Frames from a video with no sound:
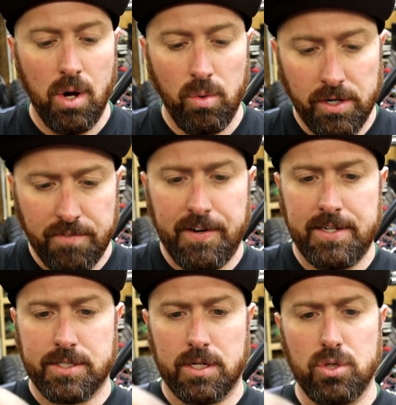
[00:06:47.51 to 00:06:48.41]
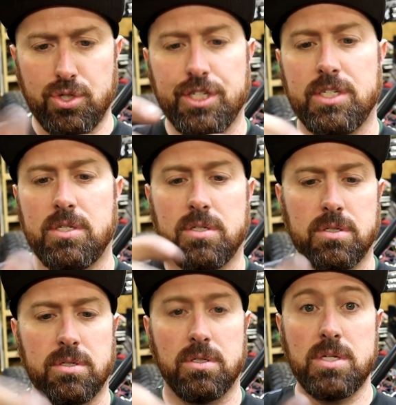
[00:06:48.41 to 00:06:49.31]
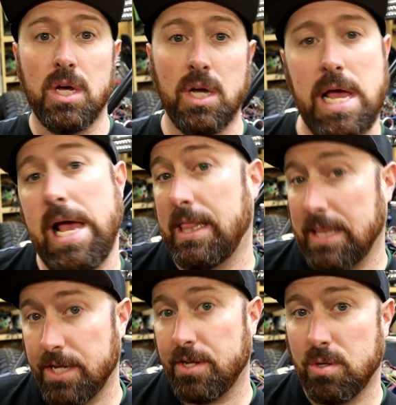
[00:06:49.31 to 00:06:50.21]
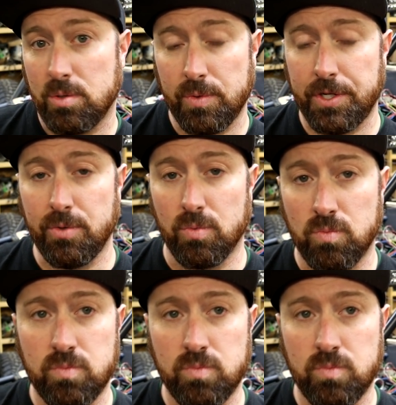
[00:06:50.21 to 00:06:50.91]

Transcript: We're gonna find a solution and let you know what we do.